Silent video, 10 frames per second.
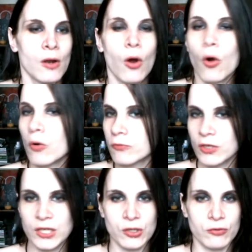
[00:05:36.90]
over
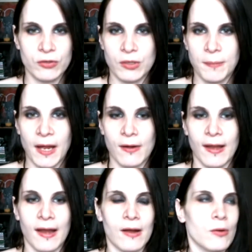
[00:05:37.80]
and over about
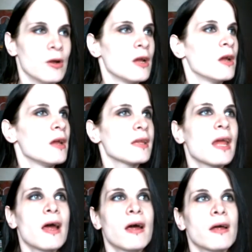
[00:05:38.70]
how,
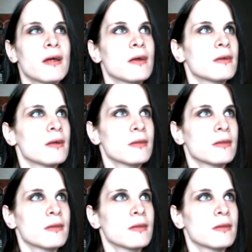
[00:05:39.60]
yeah,